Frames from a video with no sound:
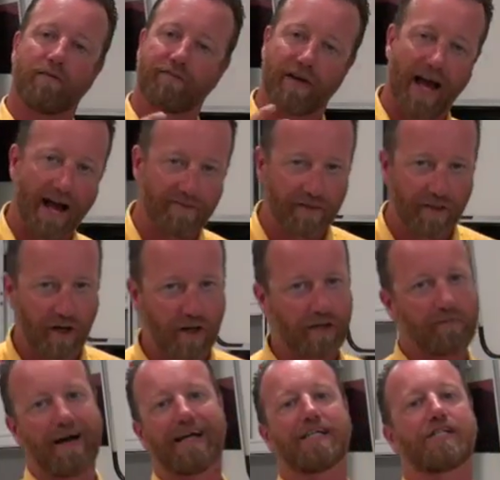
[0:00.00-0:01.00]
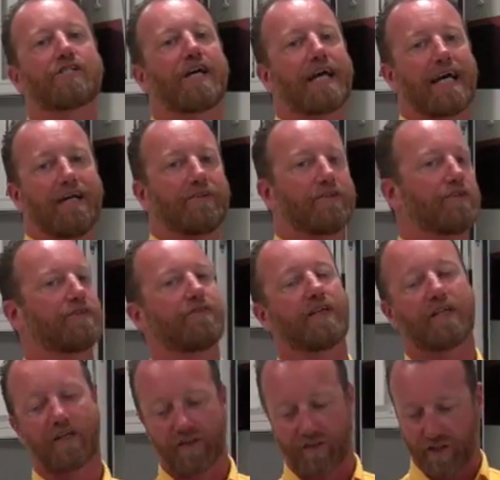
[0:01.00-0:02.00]
If you haven't heard about it, check out those
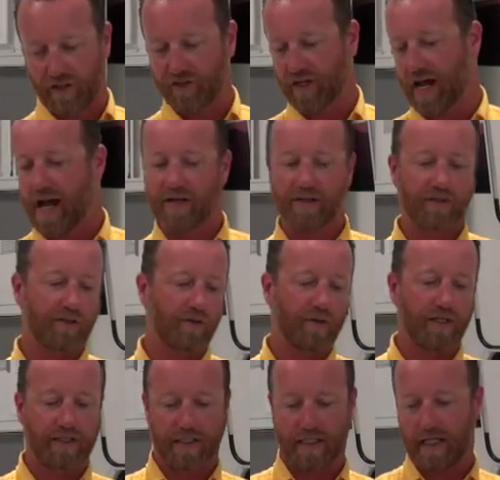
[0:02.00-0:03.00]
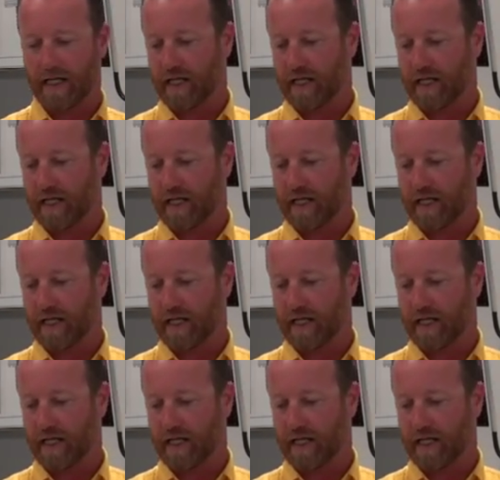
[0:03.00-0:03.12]
videos. Tells you how to do it.